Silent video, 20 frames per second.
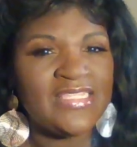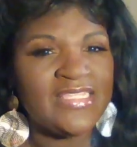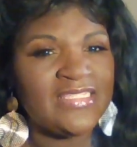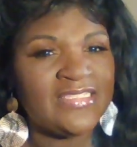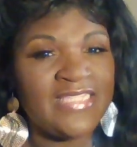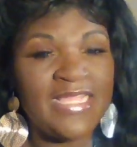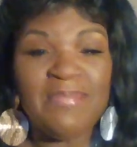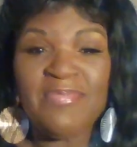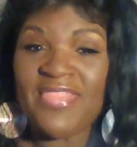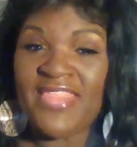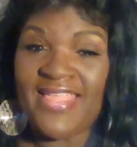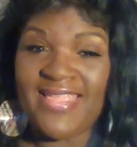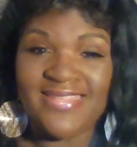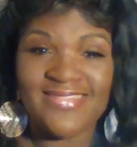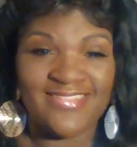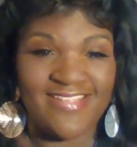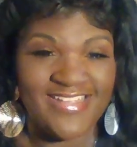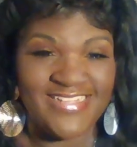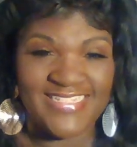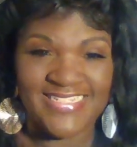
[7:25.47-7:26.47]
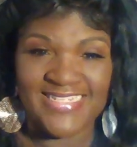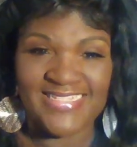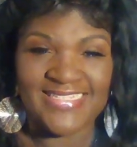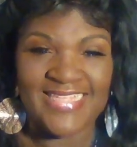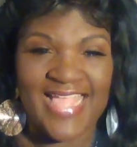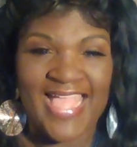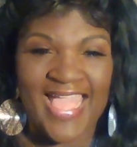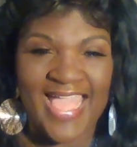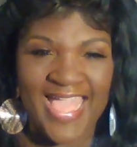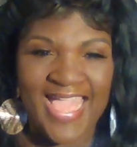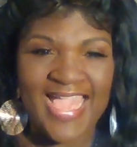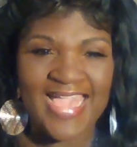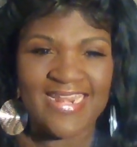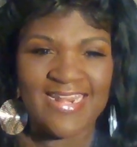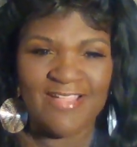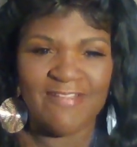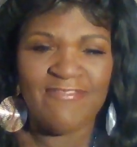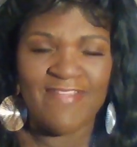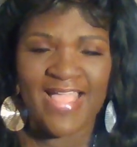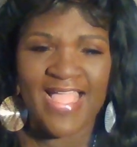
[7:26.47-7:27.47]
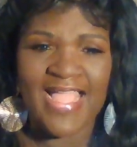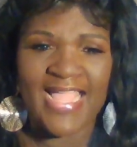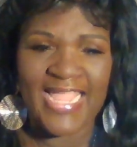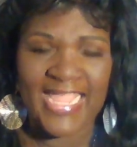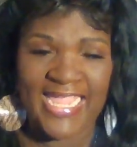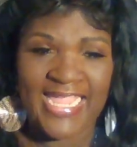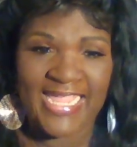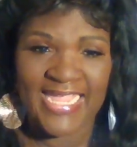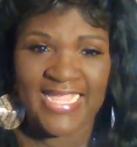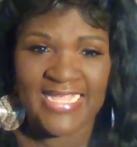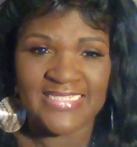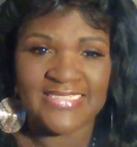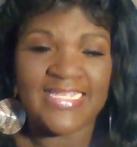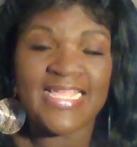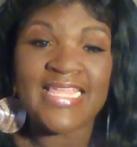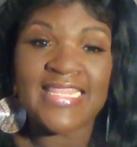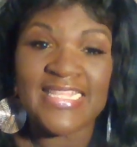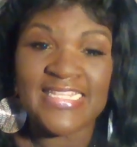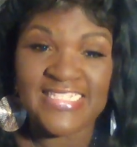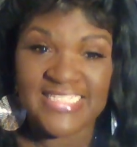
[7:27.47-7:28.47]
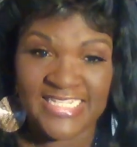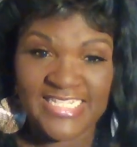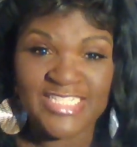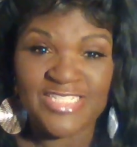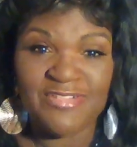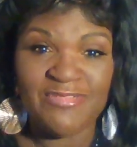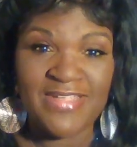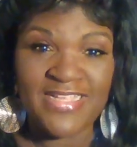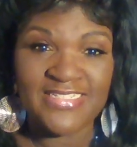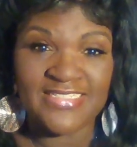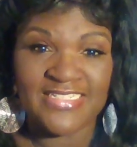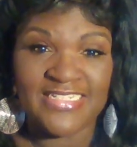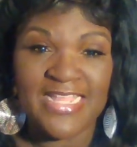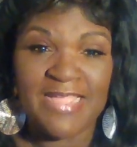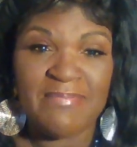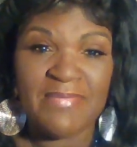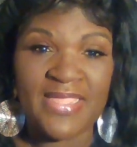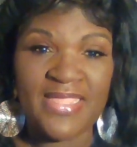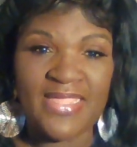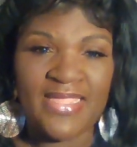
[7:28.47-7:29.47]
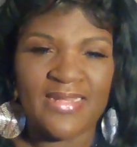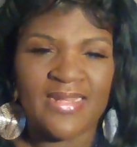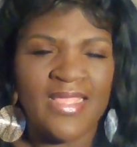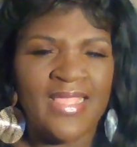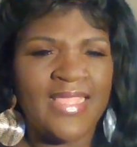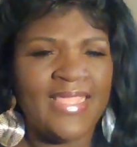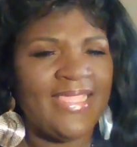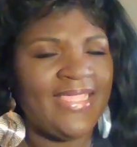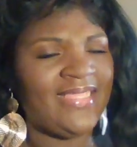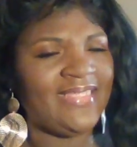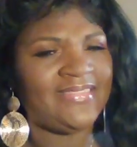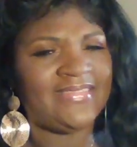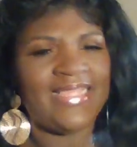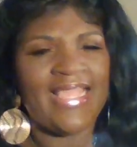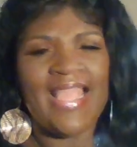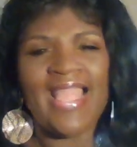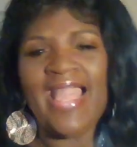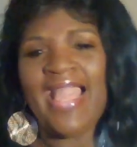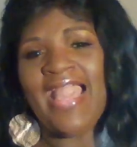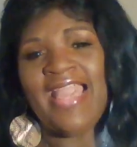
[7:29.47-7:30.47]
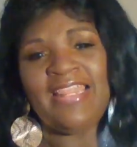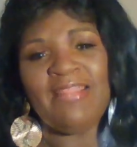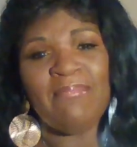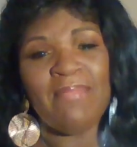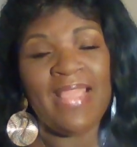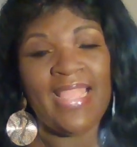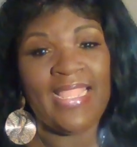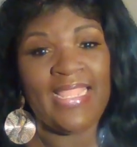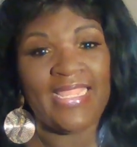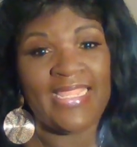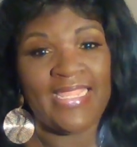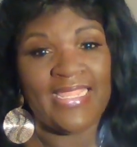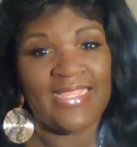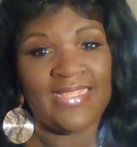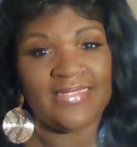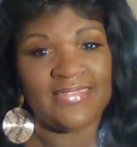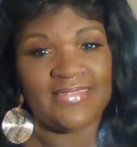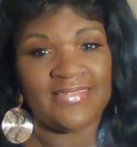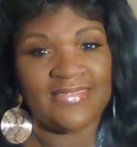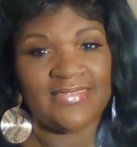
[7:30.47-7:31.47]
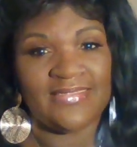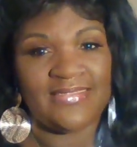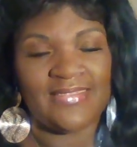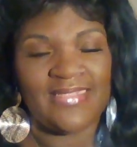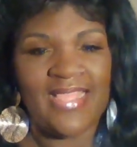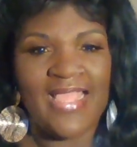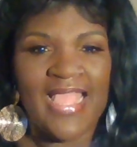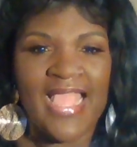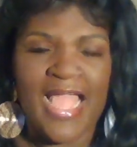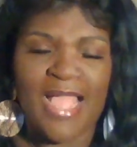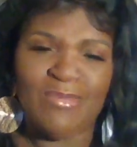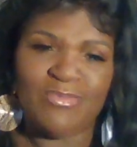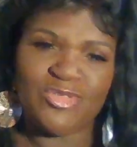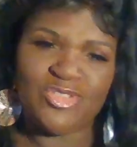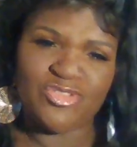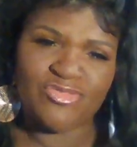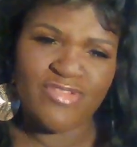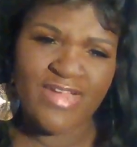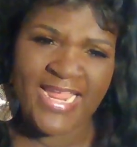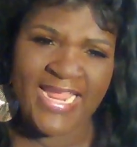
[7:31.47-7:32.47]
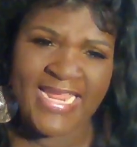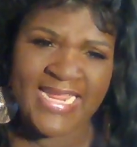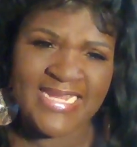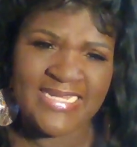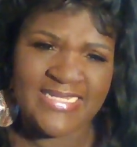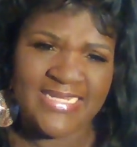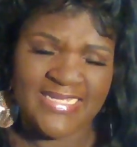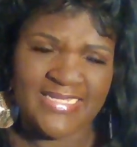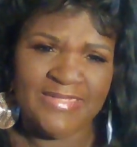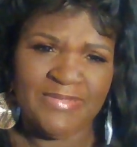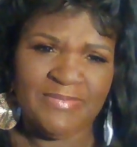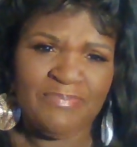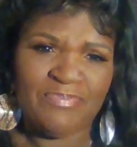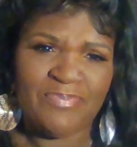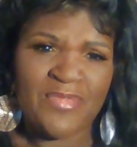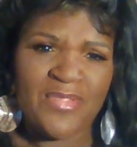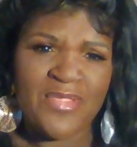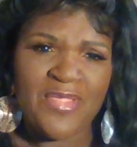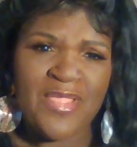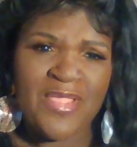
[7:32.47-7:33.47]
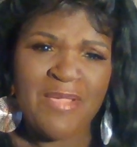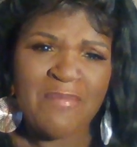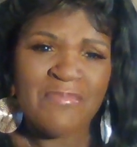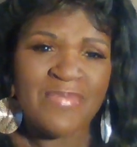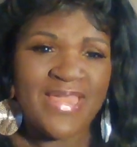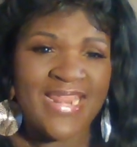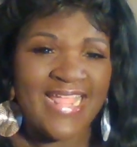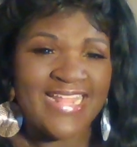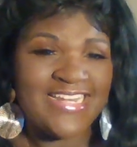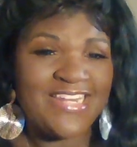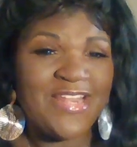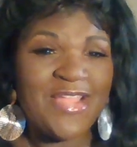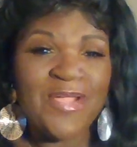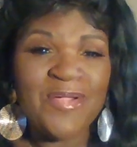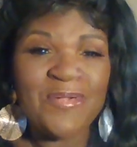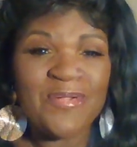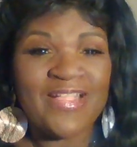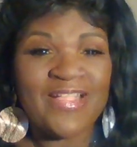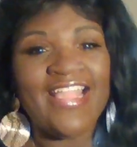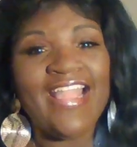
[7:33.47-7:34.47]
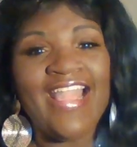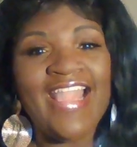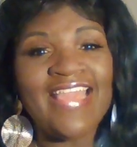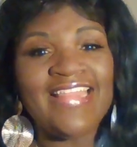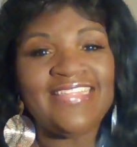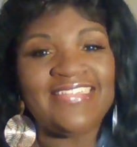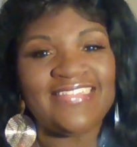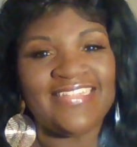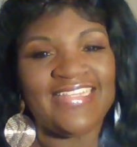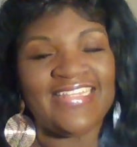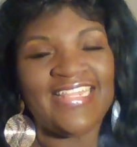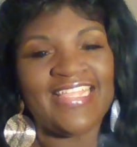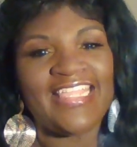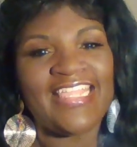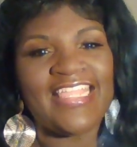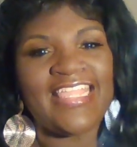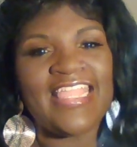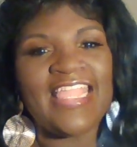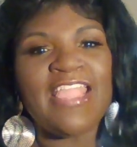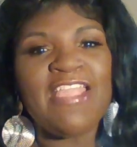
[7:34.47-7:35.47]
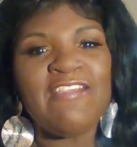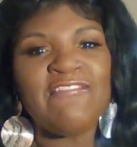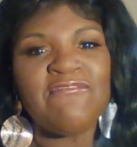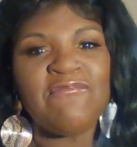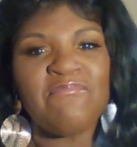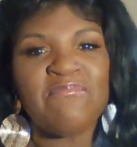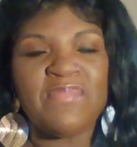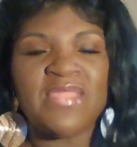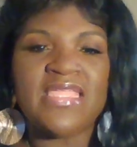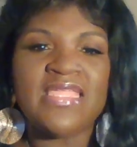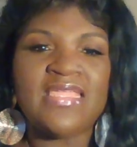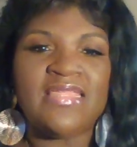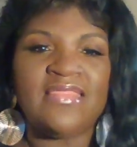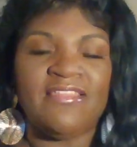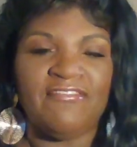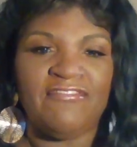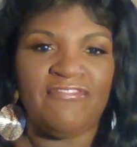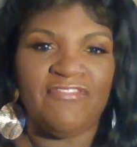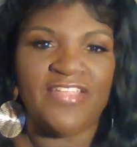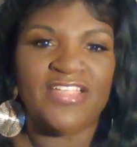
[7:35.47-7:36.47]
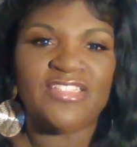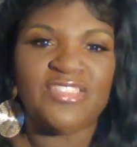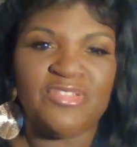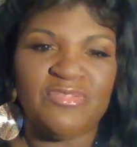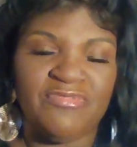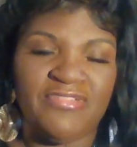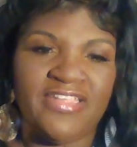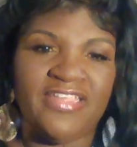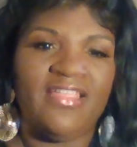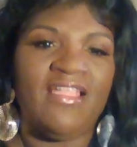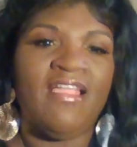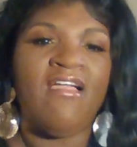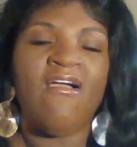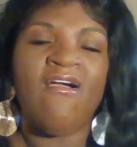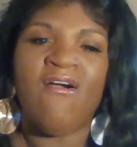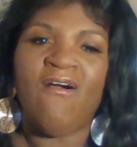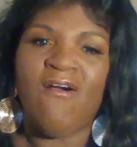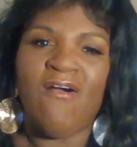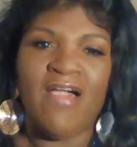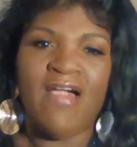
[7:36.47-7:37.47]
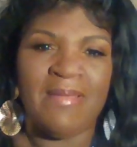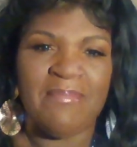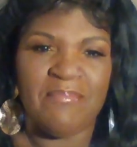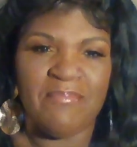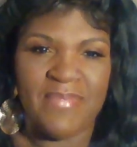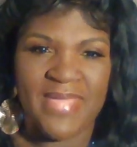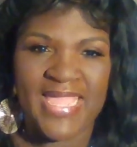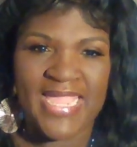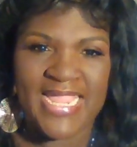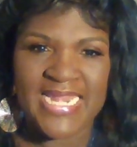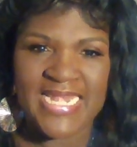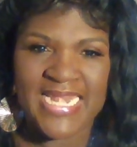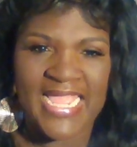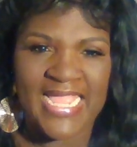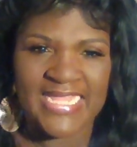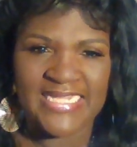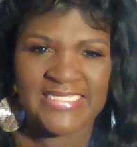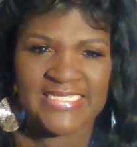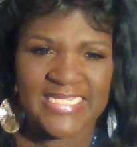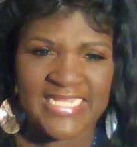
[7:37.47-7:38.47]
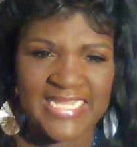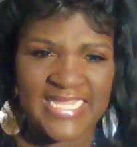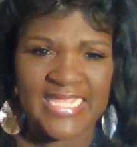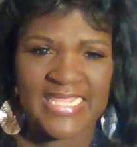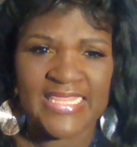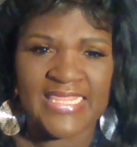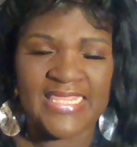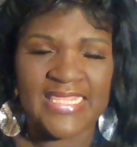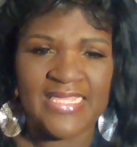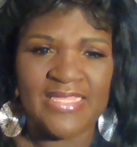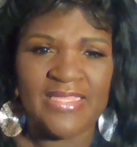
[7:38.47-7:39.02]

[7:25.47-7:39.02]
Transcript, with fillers: some things are just out of our hands. And the situation I'm in is out of my hands. I'm drained but I know God is going to give me the victory on May 19th